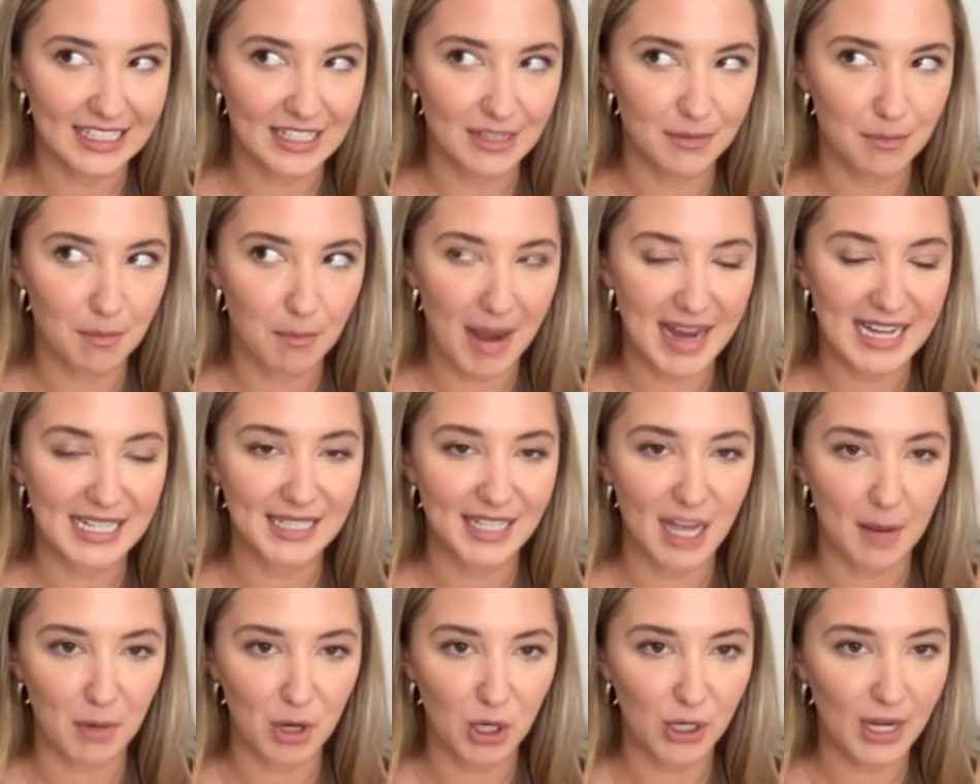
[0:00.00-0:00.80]
my
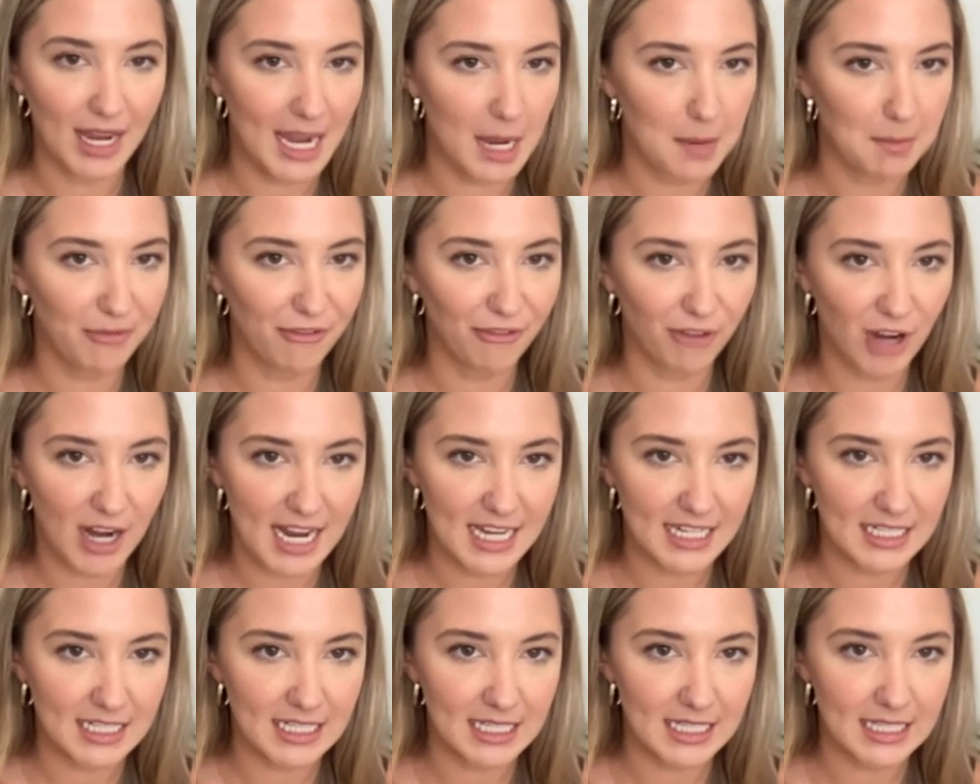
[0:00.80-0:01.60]
summer camp
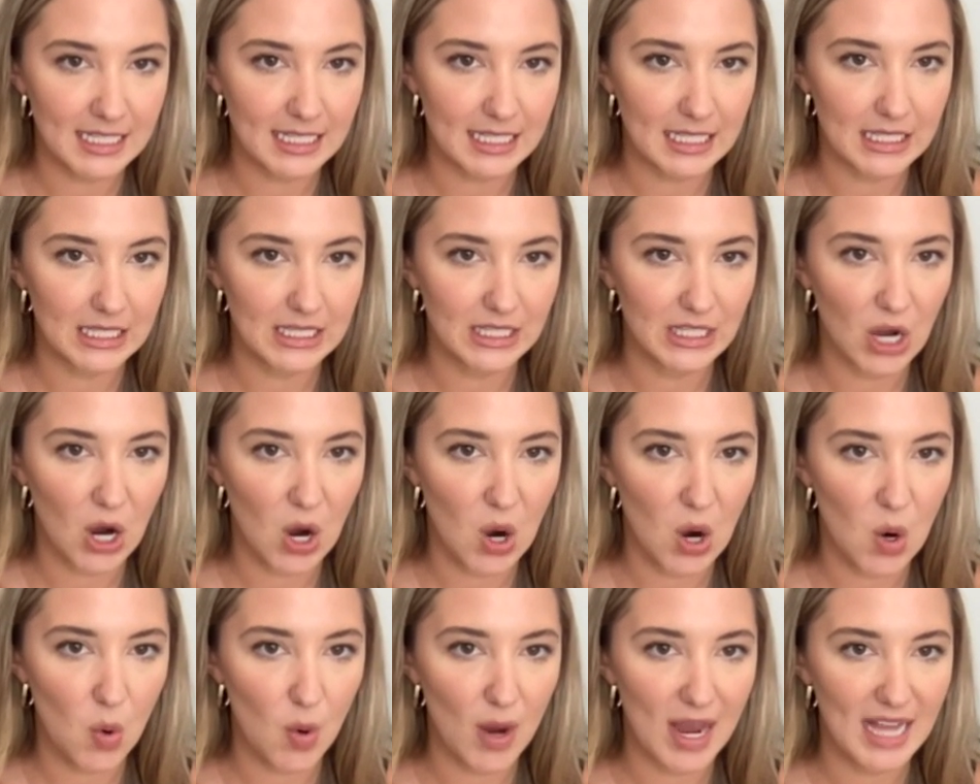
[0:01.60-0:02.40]
friends.
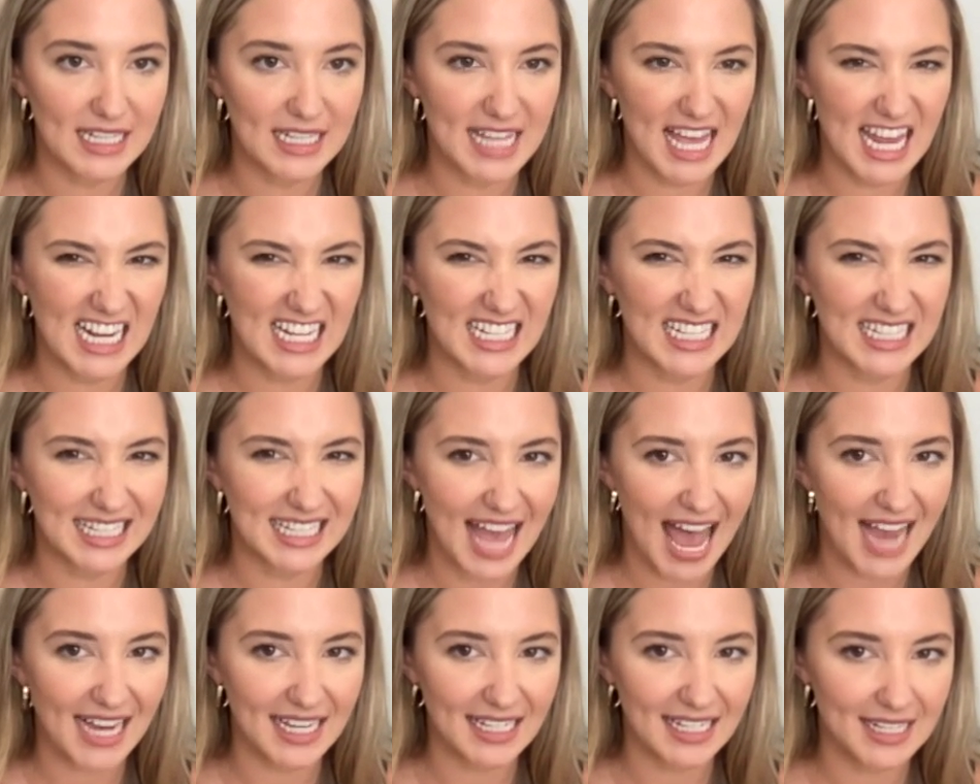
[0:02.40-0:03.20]
So it's that
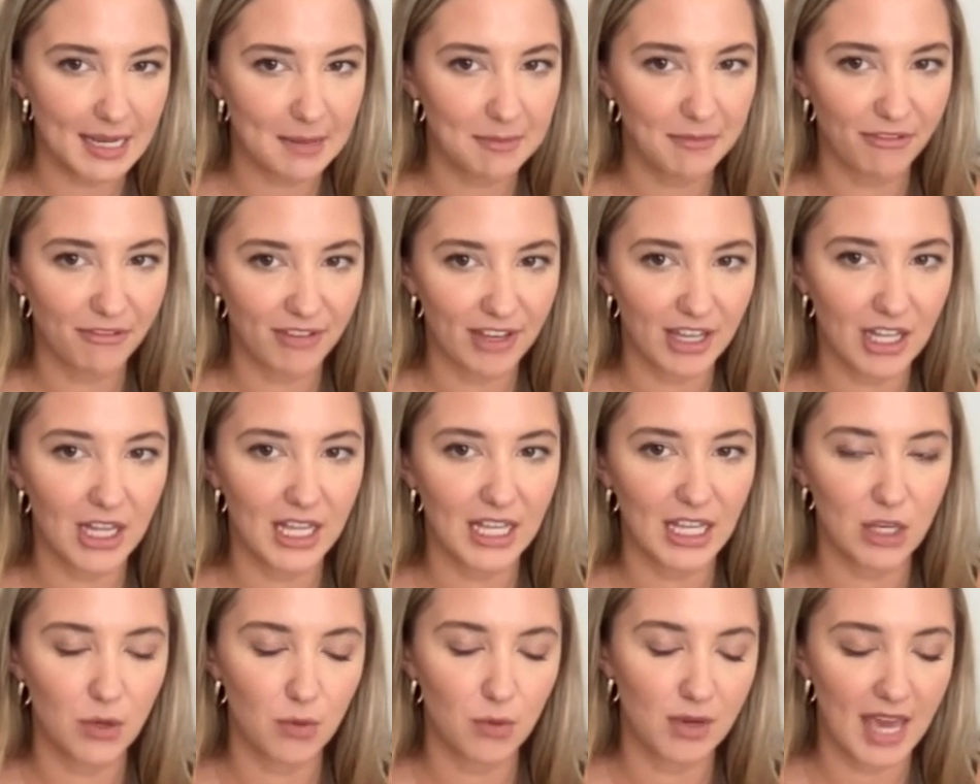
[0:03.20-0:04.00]
exact same
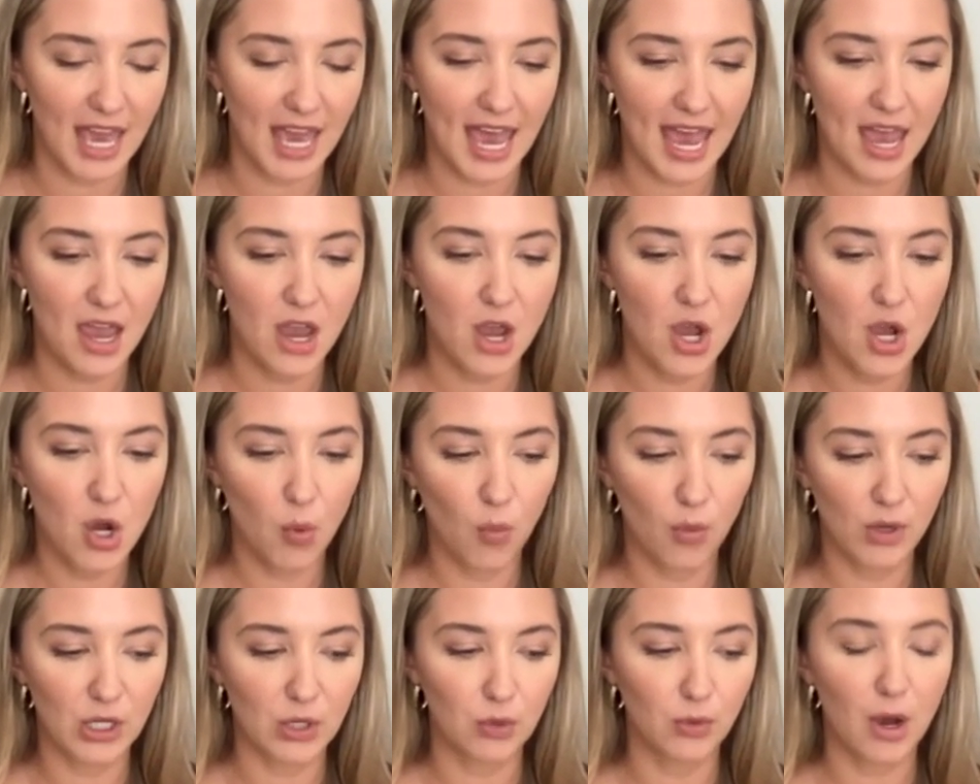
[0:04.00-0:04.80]
feeling you get
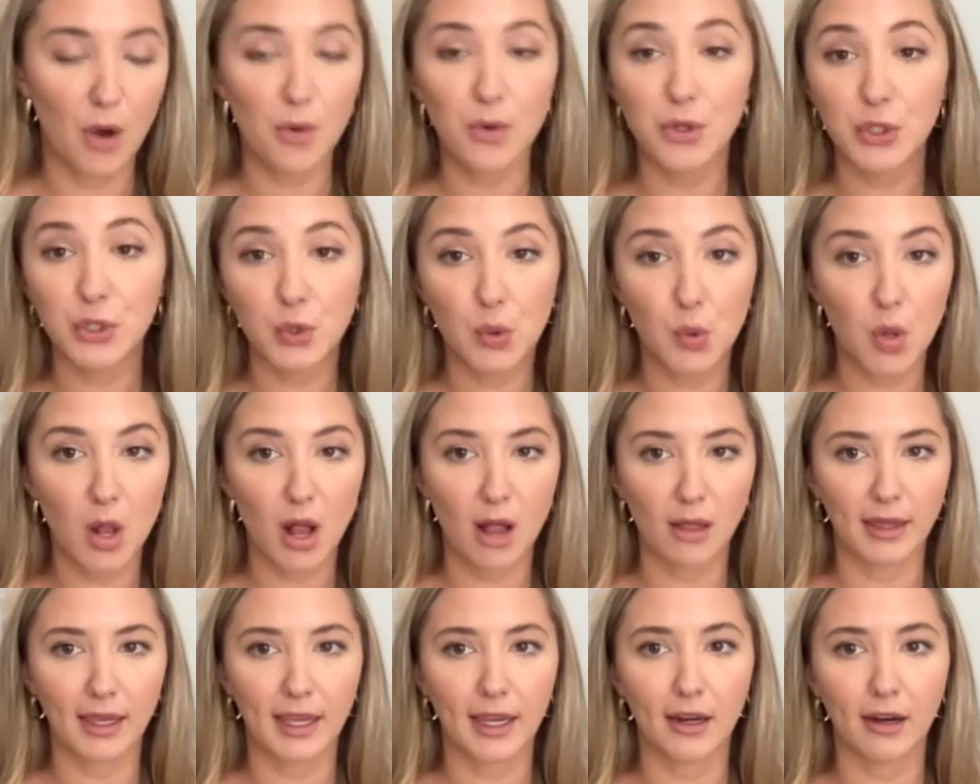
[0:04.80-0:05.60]
when you go to school all
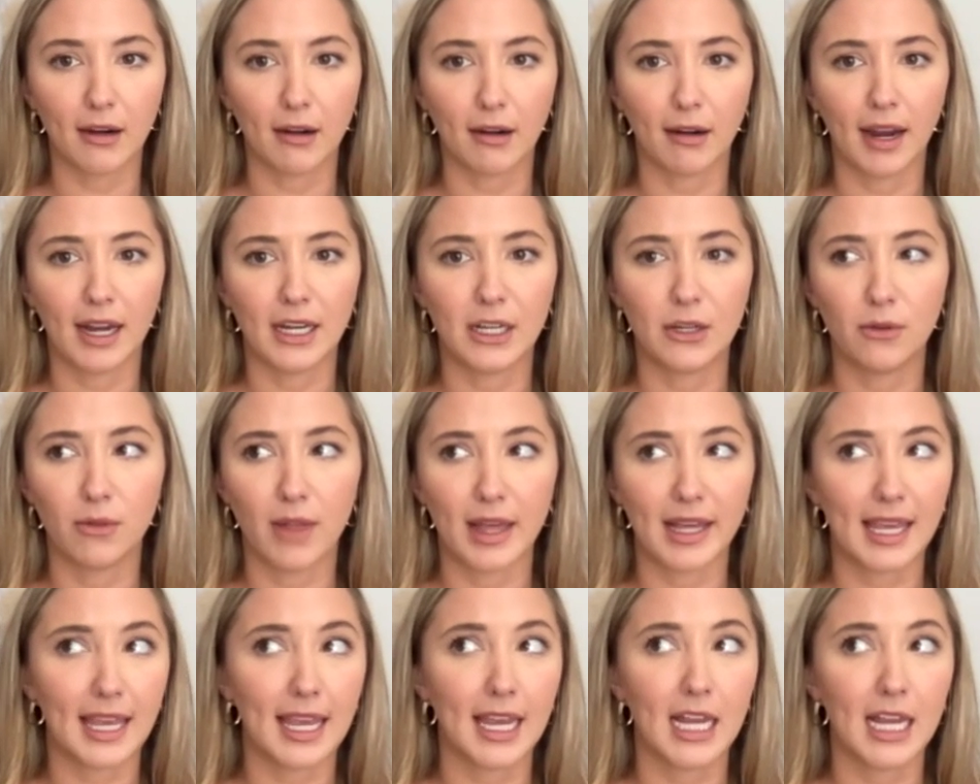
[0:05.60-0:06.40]
year and you
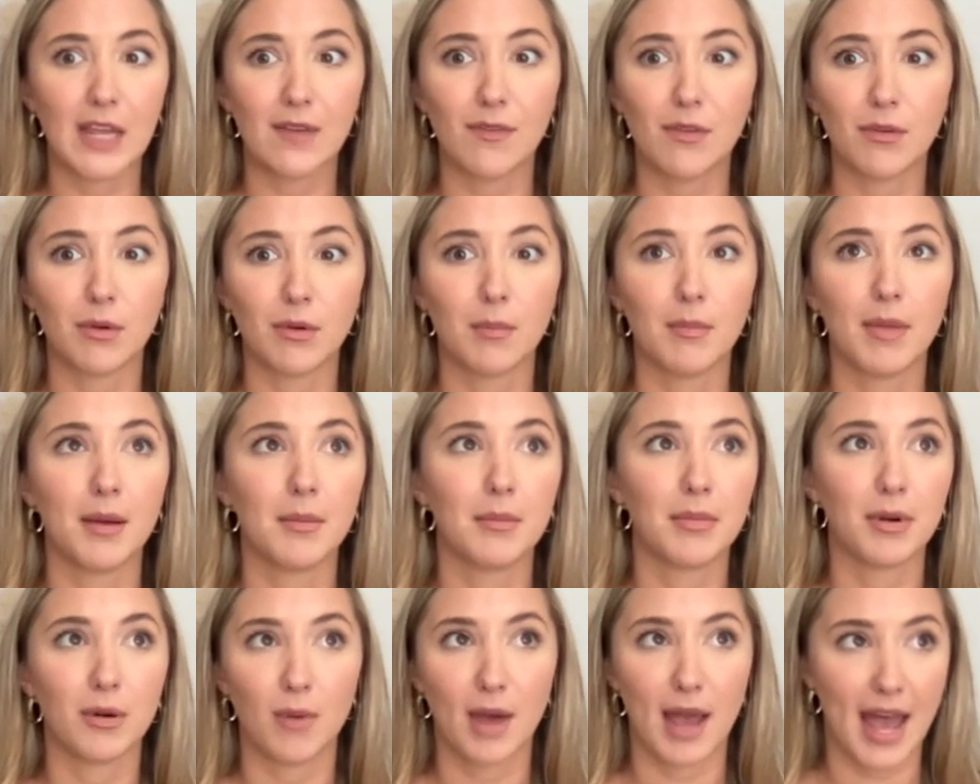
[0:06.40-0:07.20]
like can't even
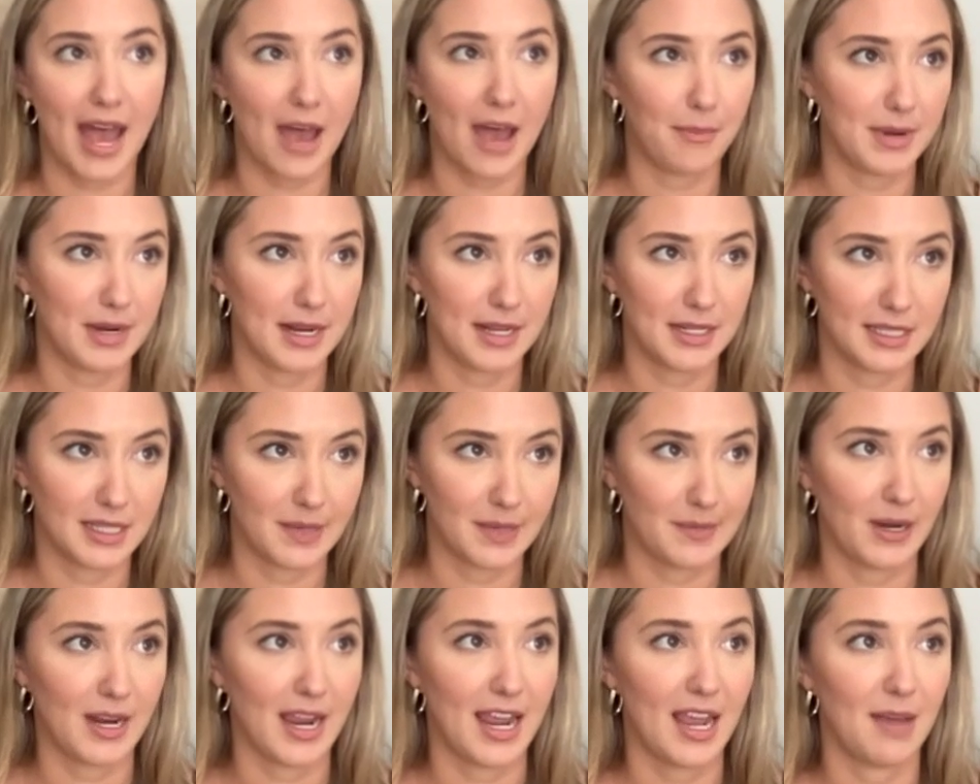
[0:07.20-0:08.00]
remember what happened at
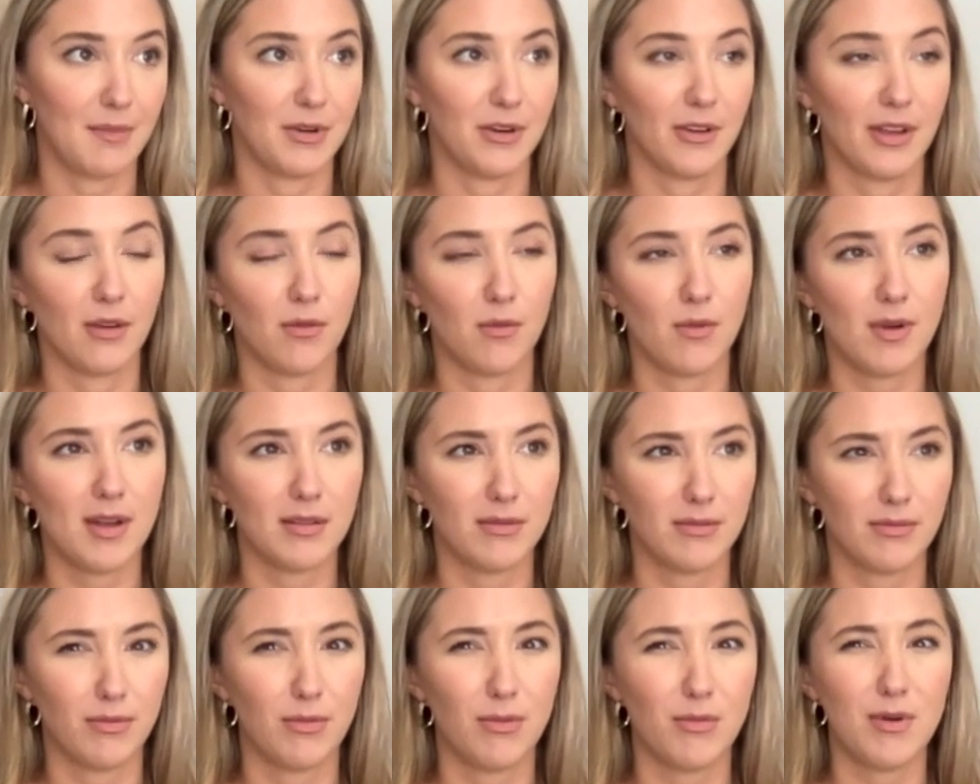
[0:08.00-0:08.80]
summer camp. You're like, what,
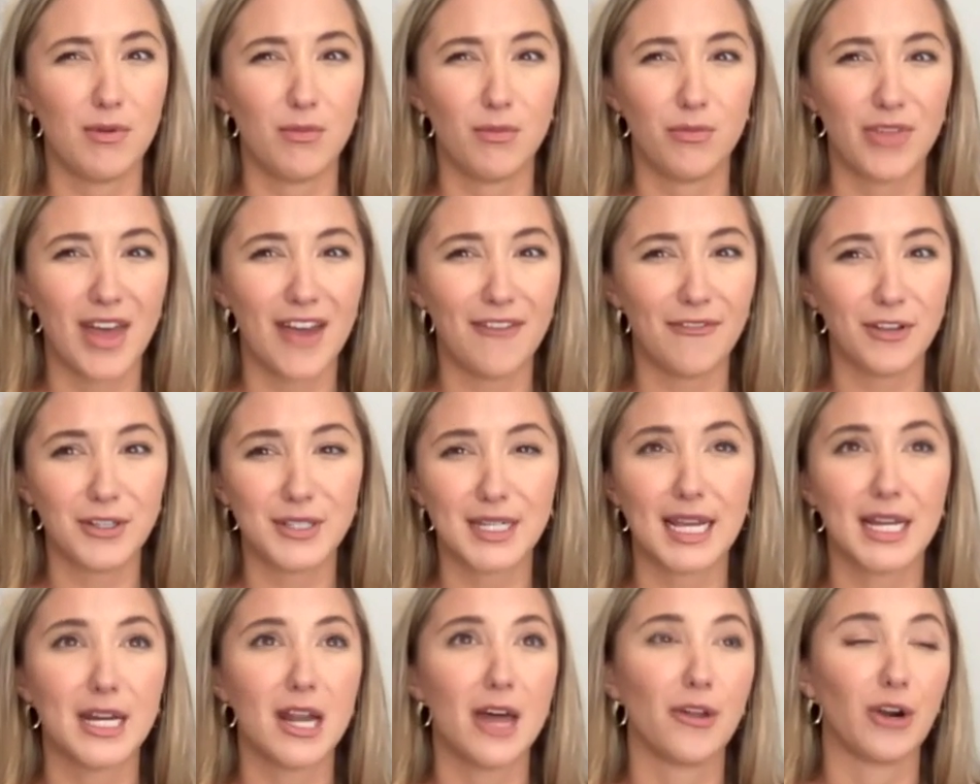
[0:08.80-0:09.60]
what? That feels
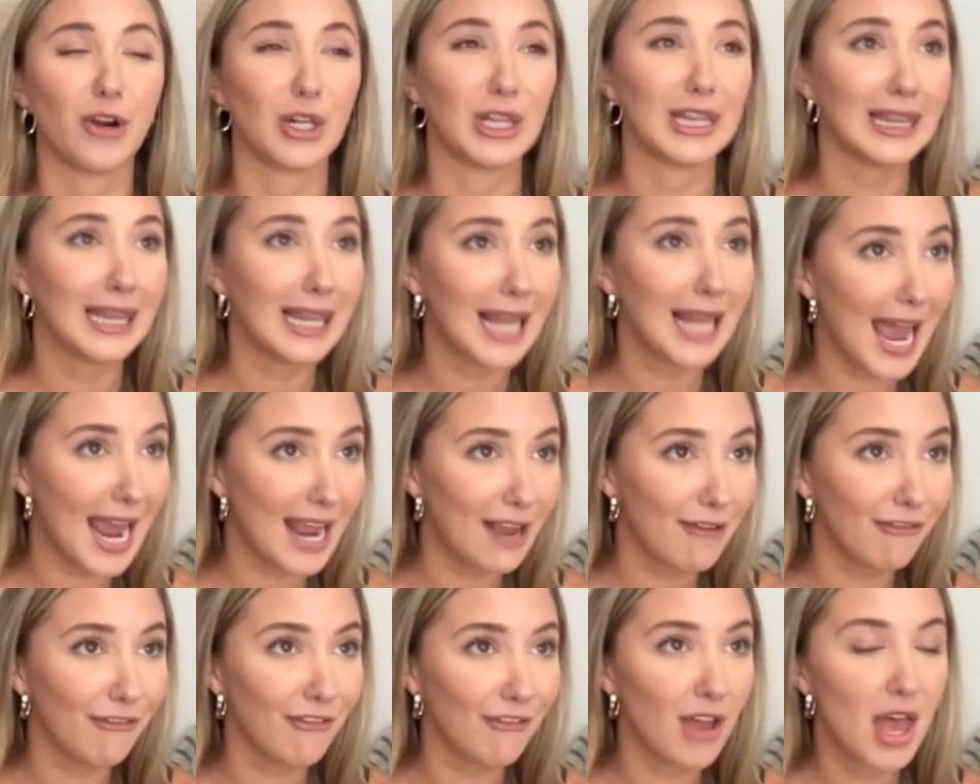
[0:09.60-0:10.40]
like another life.